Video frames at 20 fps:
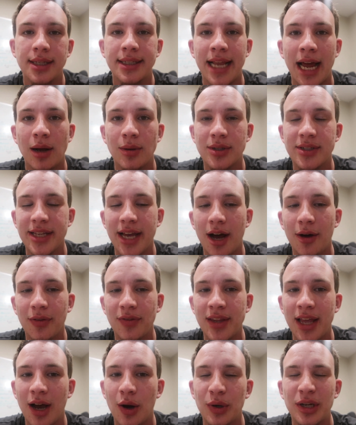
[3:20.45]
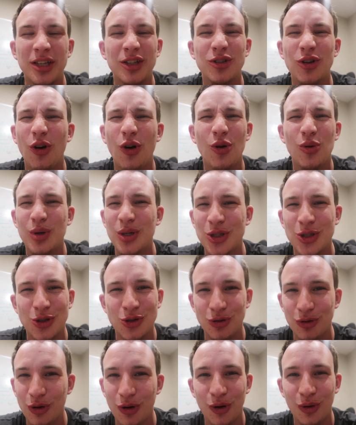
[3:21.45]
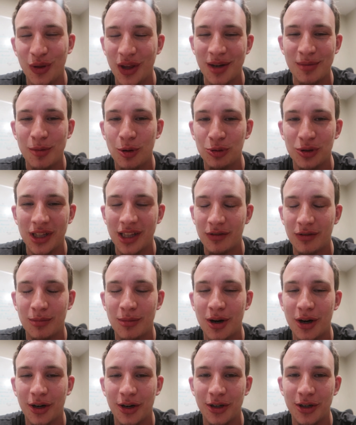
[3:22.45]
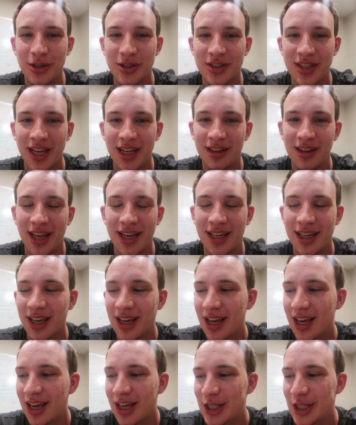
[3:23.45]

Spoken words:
down south now, and he's always trolling multi-level marketers, saying, like,